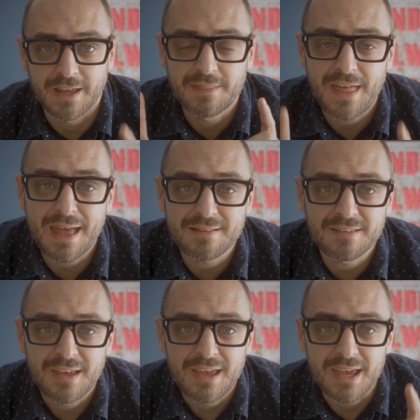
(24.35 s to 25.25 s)
and
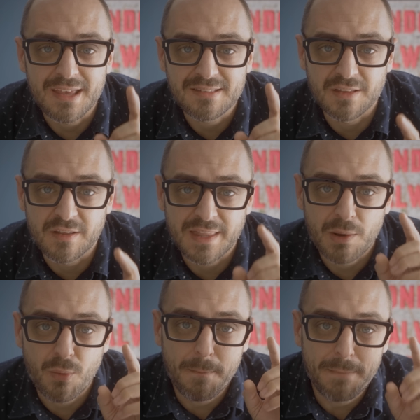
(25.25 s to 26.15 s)
that is that they
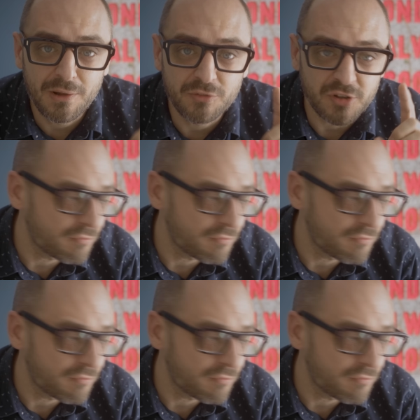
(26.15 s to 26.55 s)
were built